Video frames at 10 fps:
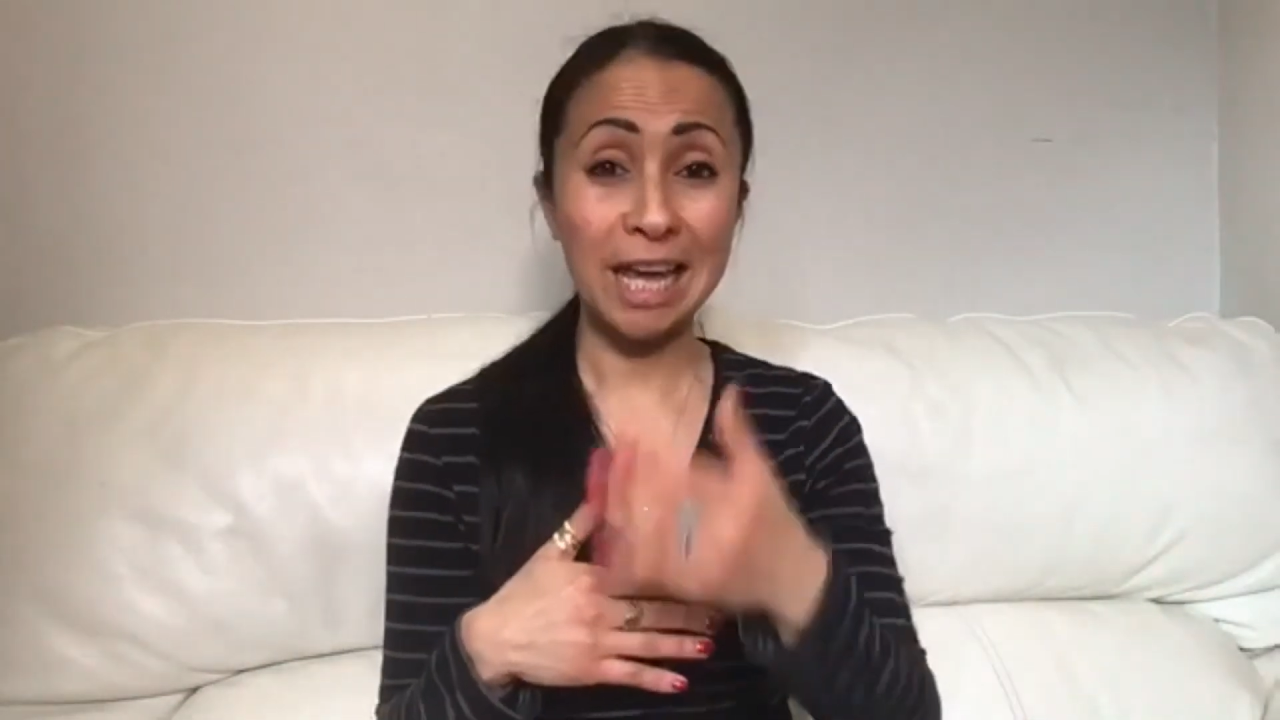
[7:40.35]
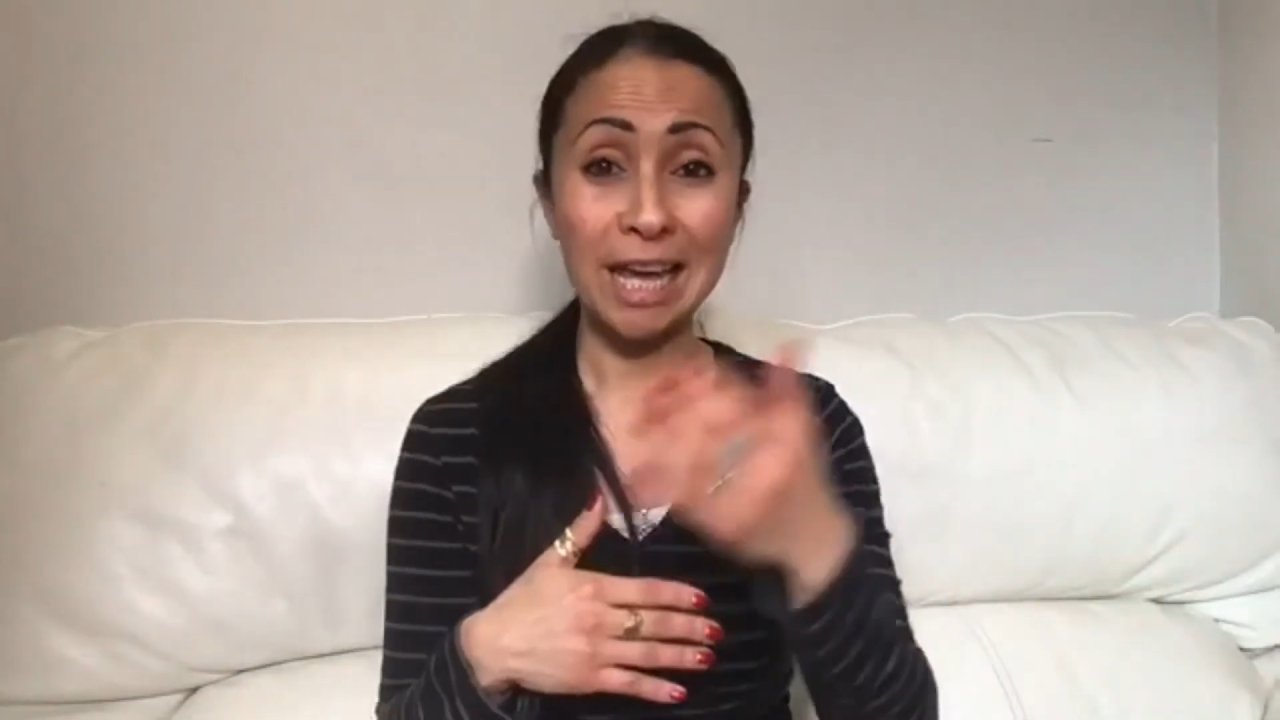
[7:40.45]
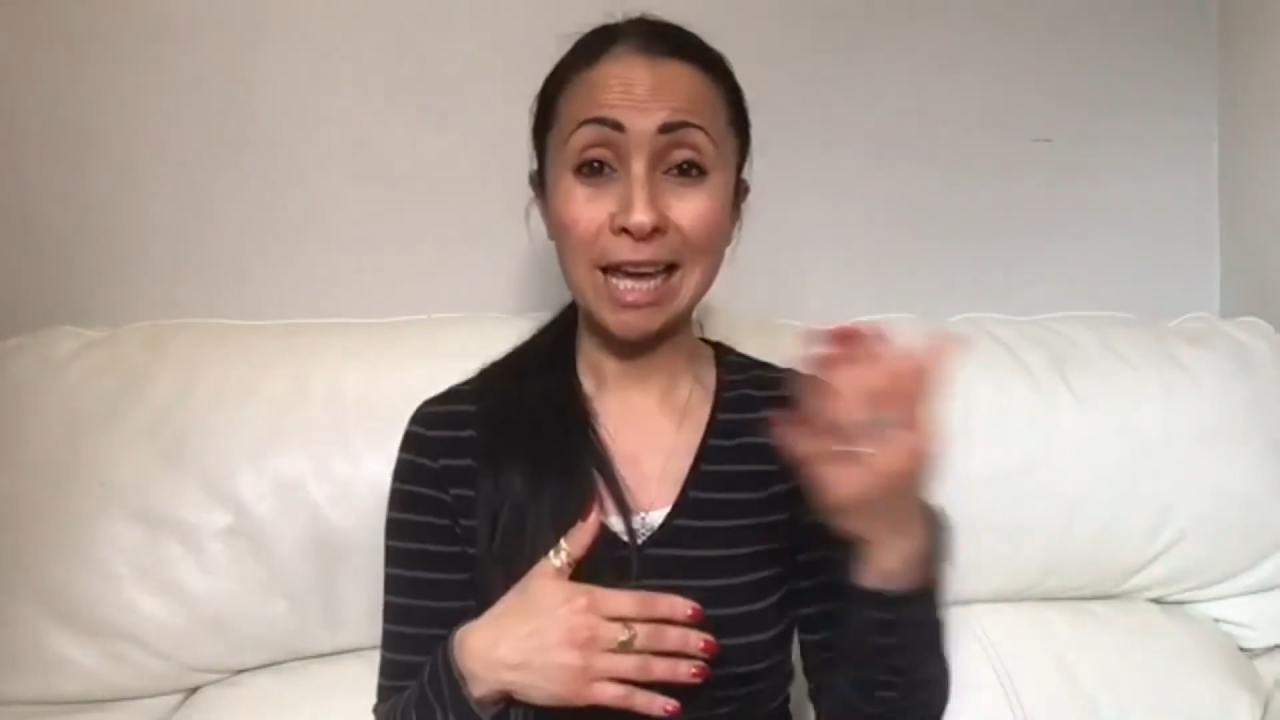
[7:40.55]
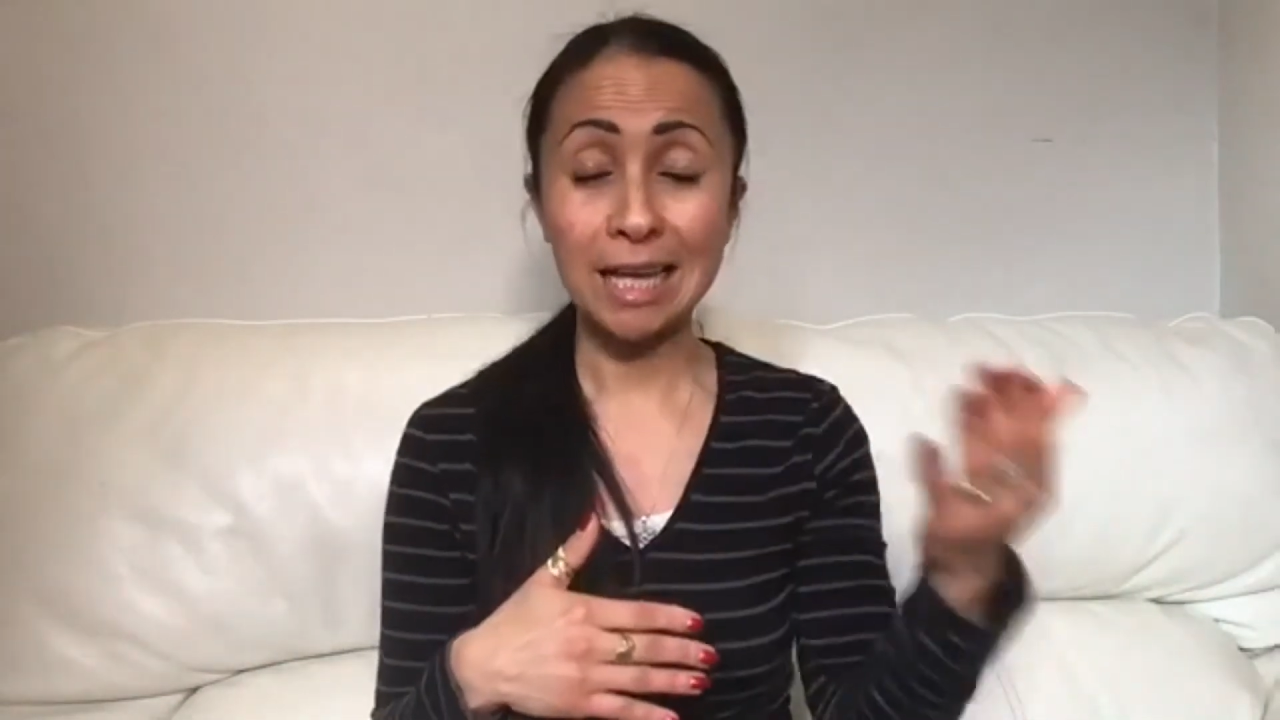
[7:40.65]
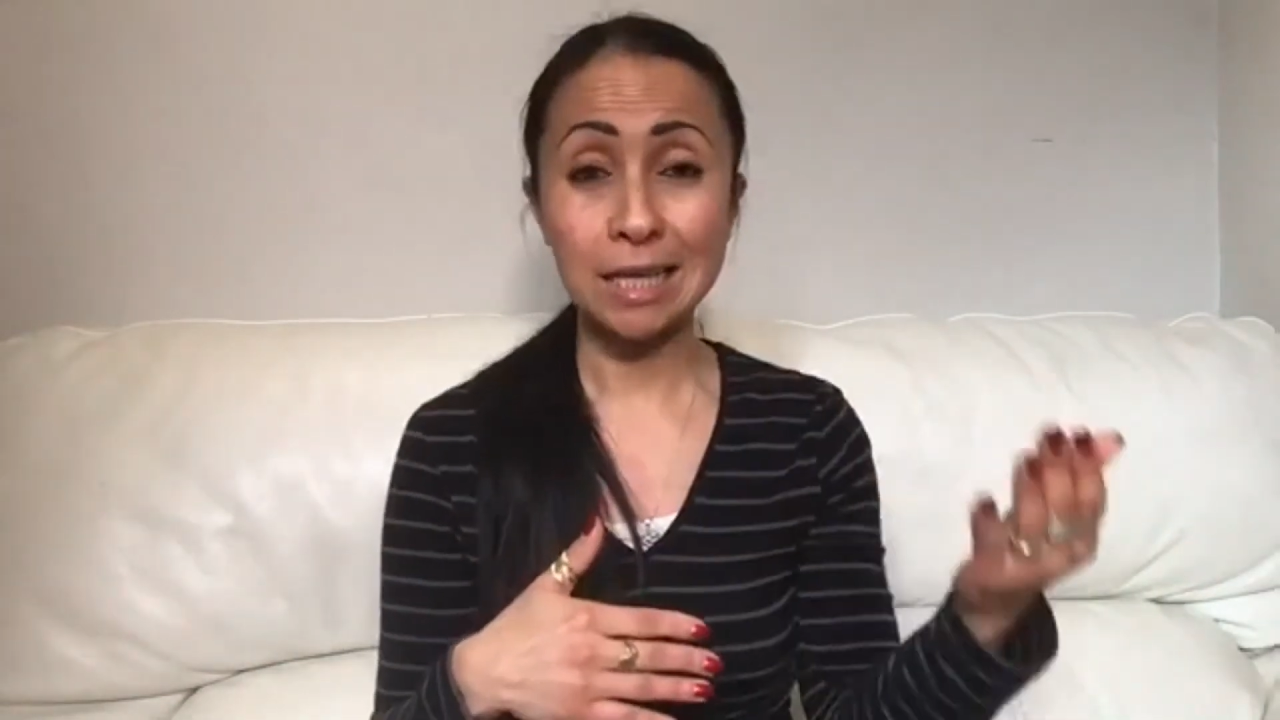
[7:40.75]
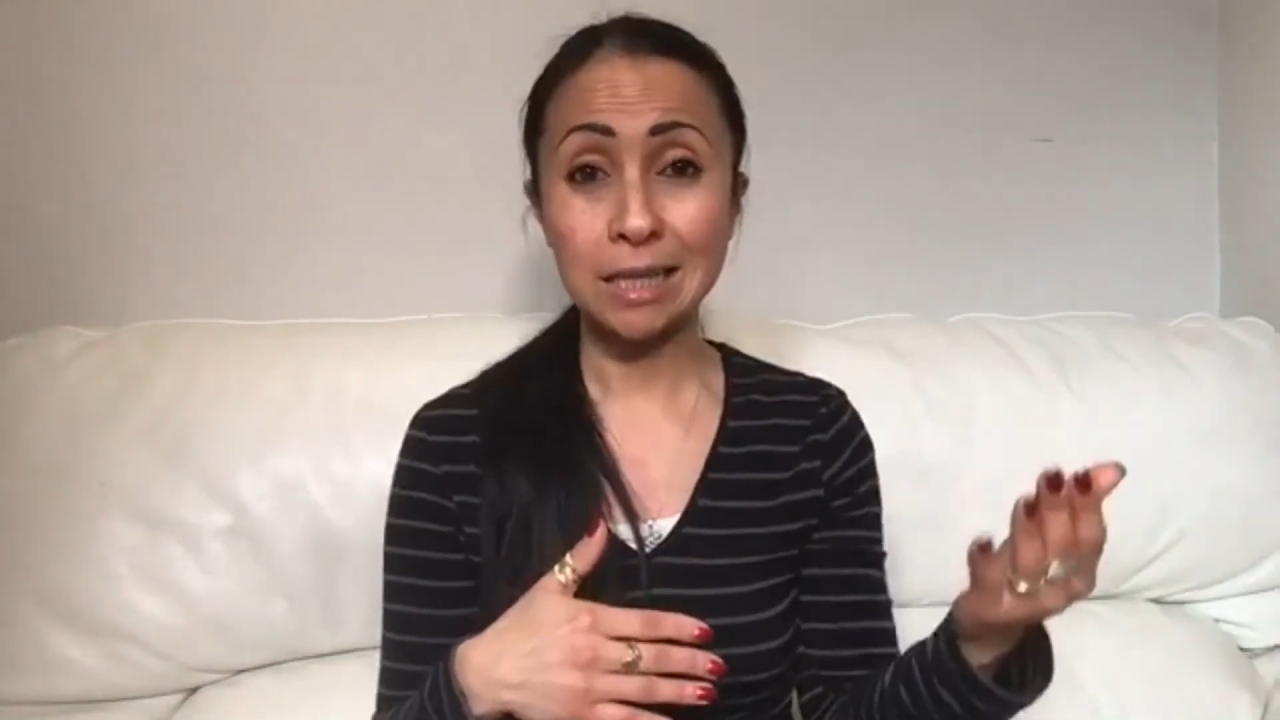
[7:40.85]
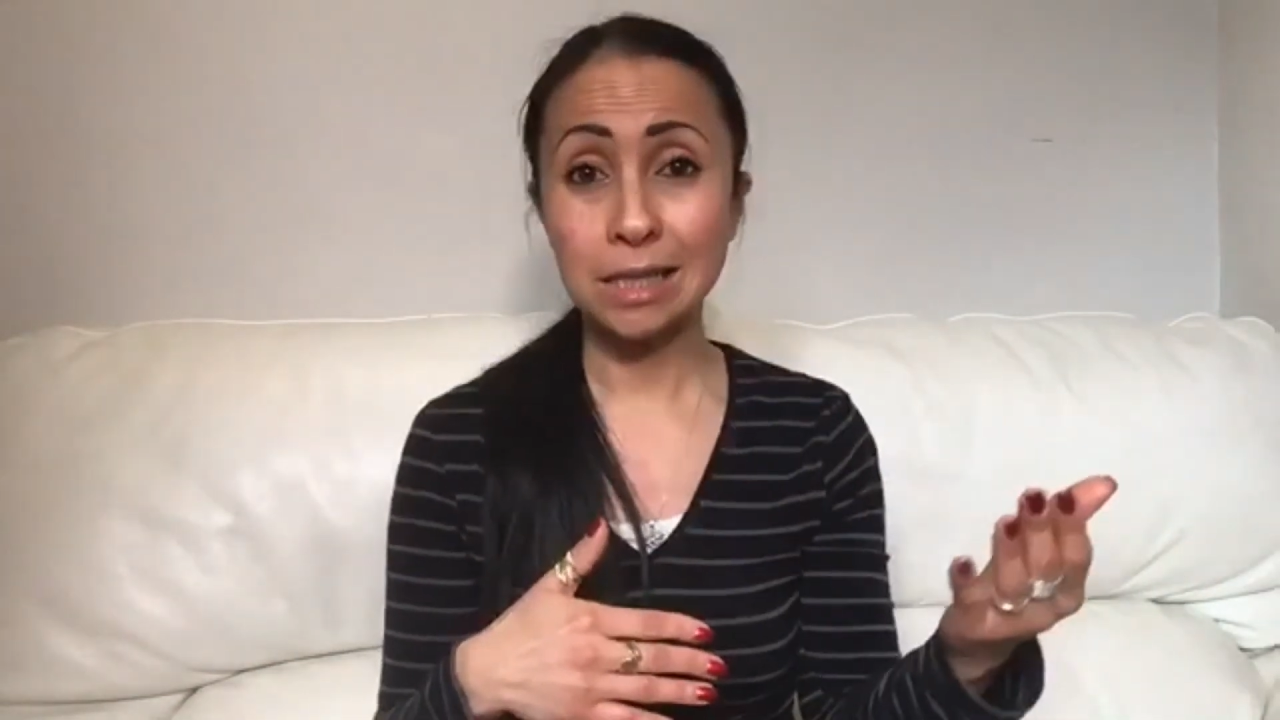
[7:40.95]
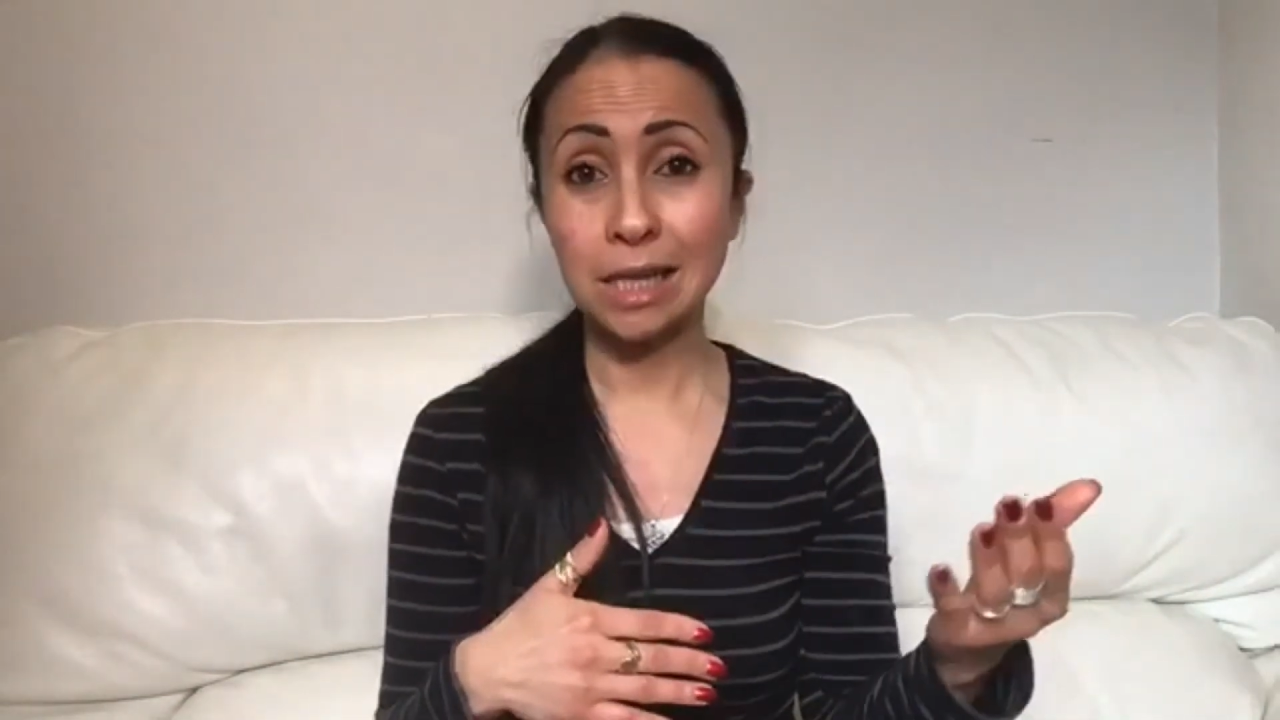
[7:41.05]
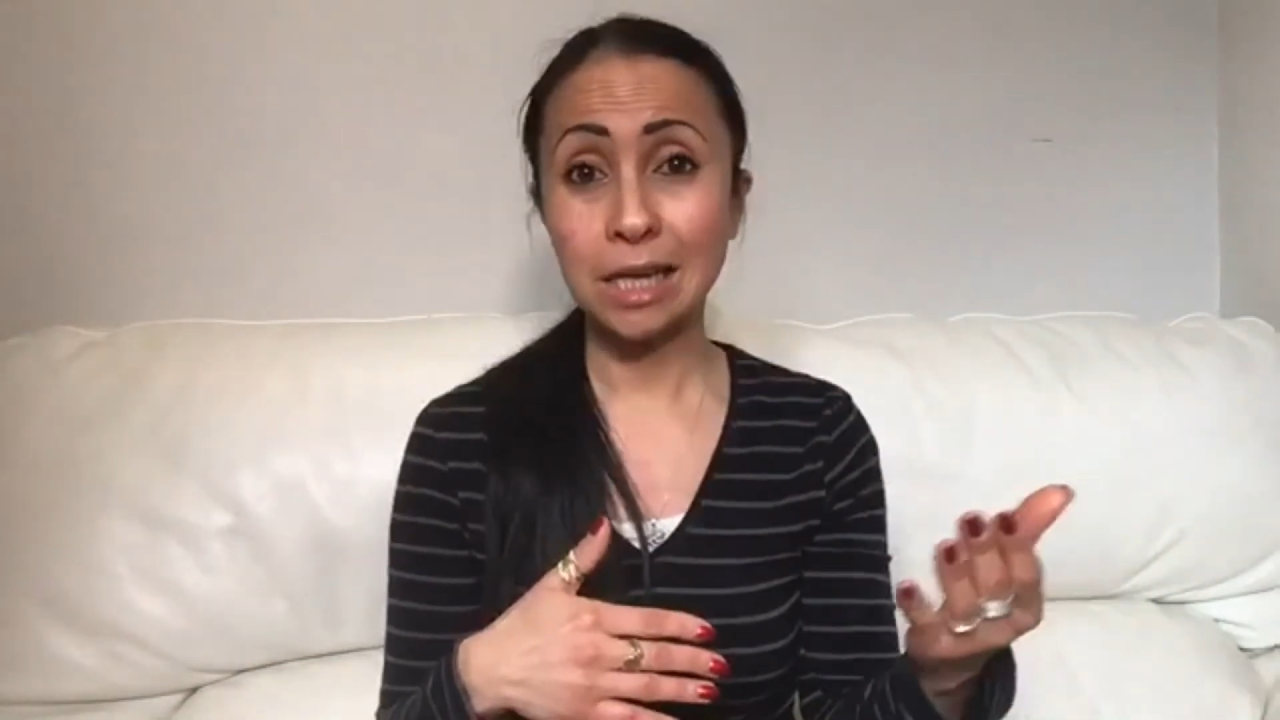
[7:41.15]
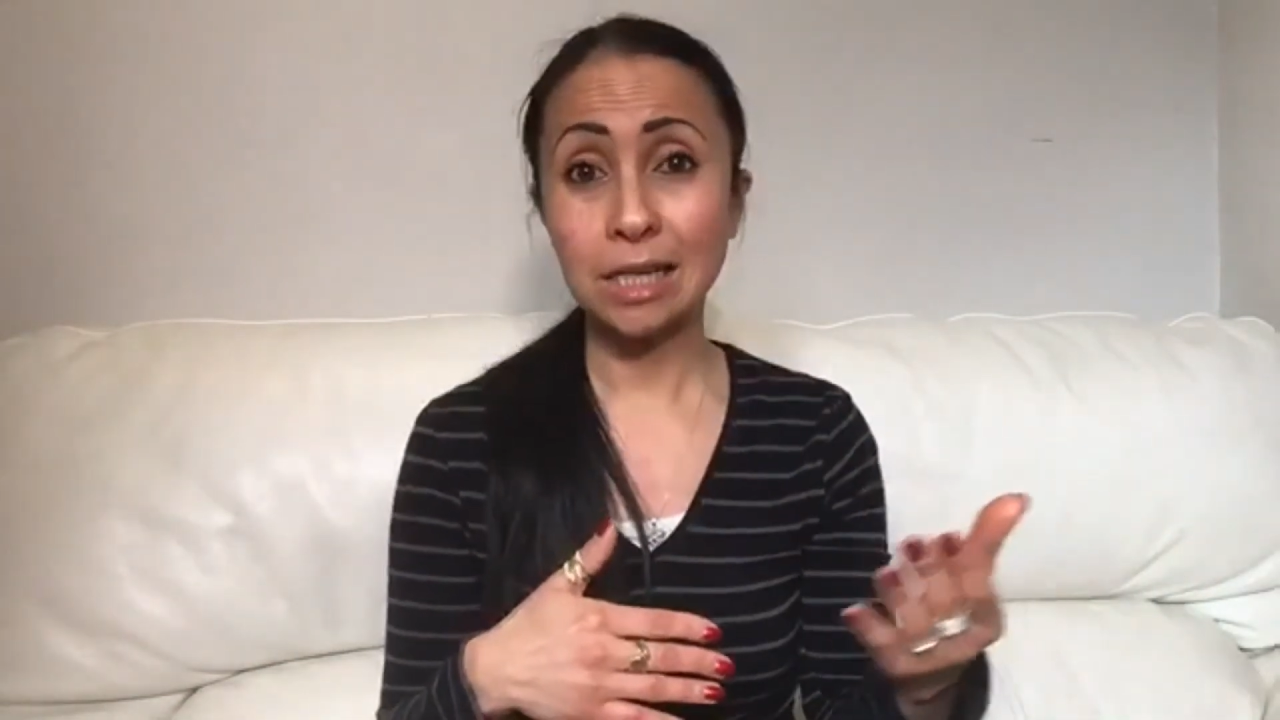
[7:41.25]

eating